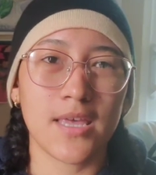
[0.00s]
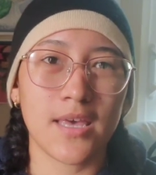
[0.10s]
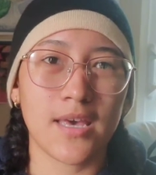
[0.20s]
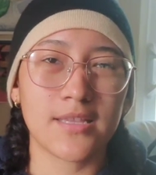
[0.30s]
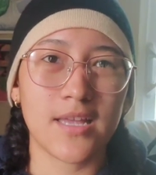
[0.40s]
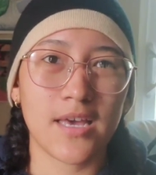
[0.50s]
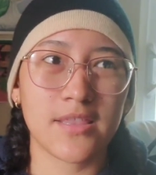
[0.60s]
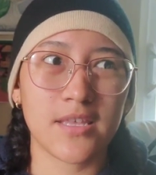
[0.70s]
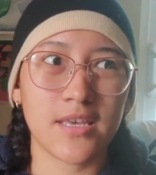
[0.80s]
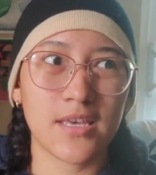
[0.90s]
And I
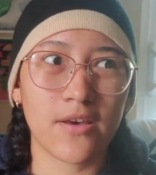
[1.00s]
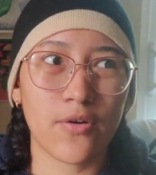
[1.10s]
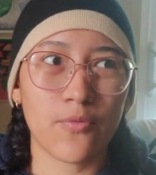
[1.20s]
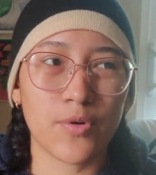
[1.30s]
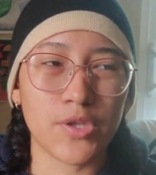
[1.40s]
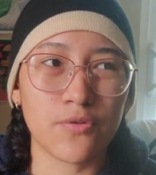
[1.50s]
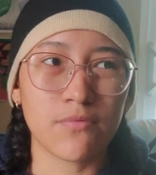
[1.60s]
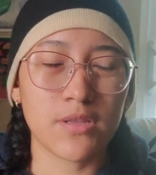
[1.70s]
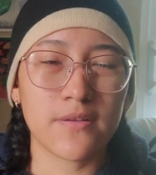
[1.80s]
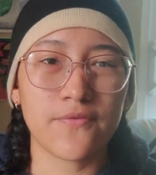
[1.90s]
think when you
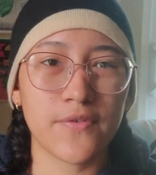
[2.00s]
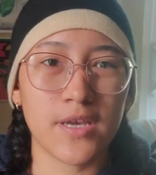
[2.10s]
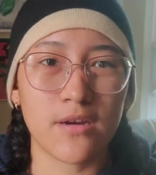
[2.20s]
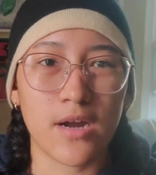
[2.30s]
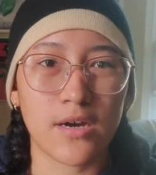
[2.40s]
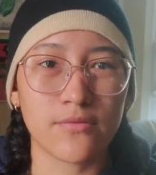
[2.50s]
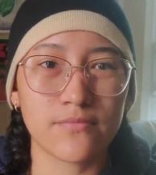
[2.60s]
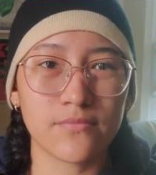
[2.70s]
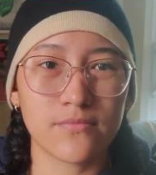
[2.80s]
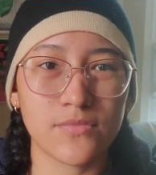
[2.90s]
really figure out
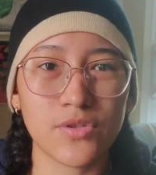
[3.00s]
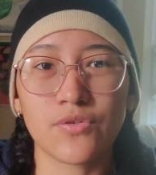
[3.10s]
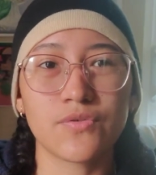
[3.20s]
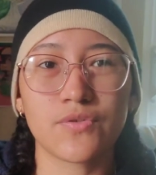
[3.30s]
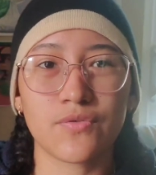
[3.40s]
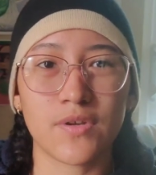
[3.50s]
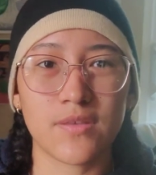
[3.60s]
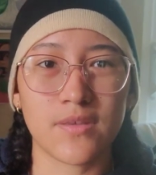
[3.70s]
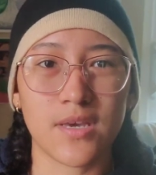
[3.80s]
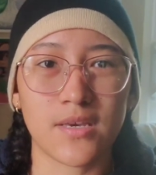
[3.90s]
those 3
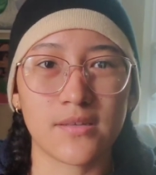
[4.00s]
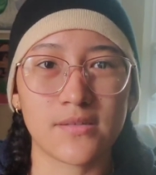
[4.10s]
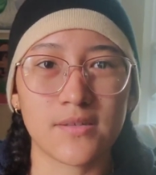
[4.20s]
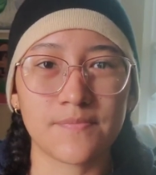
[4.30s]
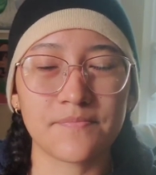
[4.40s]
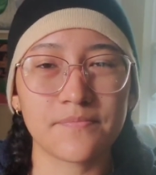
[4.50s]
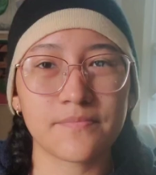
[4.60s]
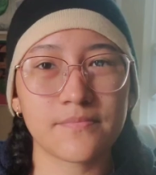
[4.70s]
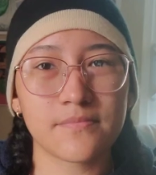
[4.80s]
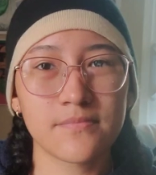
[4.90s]
things,
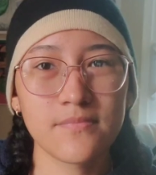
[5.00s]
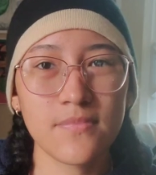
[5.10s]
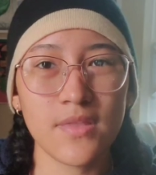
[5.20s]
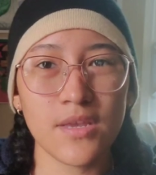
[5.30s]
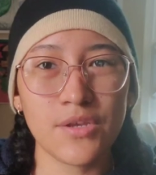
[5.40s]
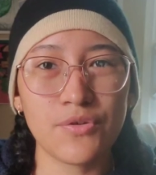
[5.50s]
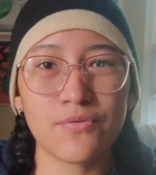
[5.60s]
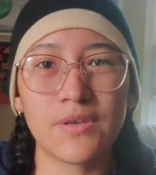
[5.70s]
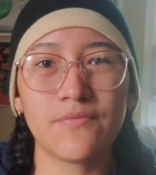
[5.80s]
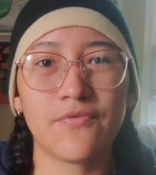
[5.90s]
you
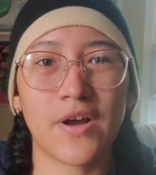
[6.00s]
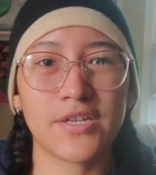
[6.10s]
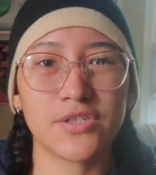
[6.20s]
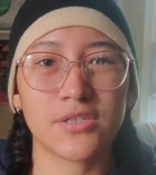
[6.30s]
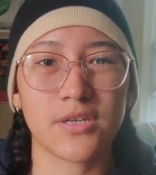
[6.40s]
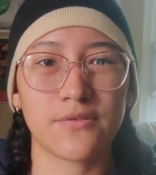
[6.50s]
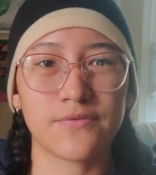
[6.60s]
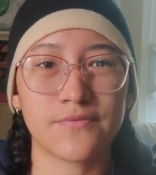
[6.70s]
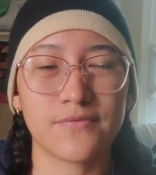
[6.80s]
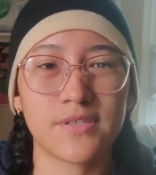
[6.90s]
can find
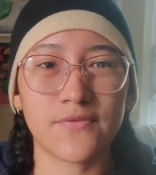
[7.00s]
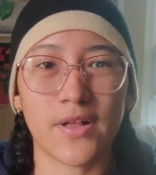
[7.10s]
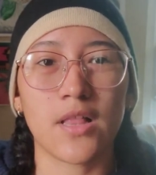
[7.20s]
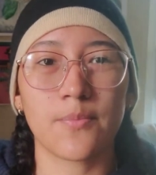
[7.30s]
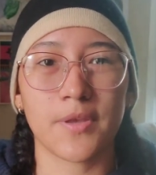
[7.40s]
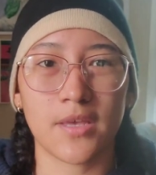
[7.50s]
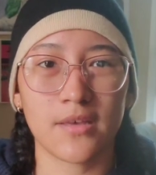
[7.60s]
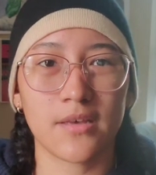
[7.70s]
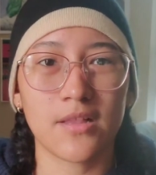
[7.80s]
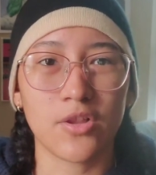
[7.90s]
yourself developing
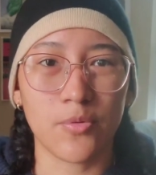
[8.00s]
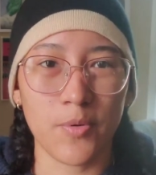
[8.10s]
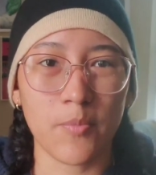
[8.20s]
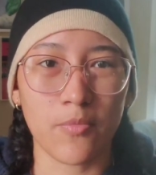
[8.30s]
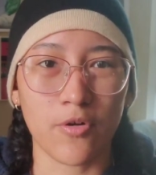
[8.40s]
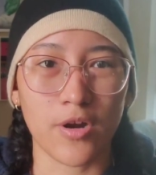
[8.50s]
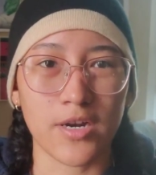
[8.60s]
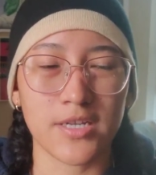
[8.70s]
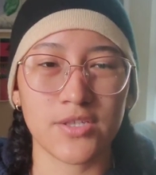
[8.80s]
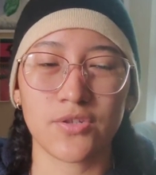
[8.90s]
a little bit more
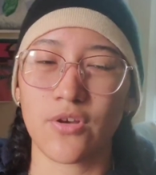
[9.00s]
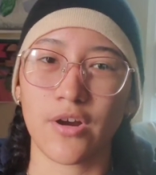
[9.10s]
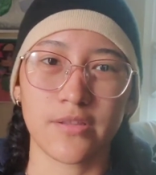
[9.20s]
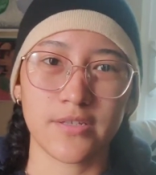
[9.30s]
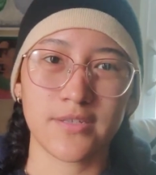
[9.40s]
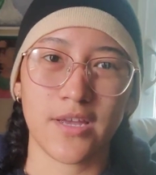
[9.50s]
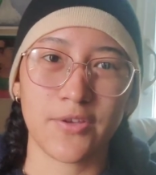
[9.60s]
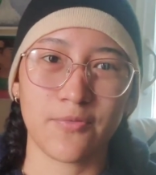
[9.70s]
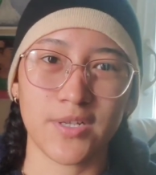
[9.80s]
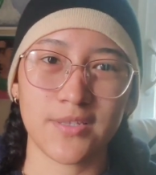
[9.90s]
into the artist that
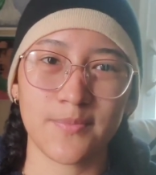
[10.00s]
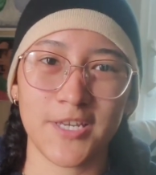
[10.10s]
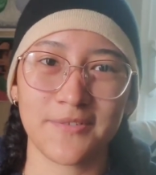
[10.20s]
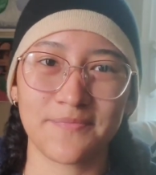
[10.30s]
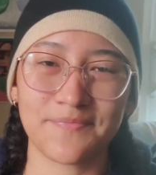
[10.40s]
you want to be.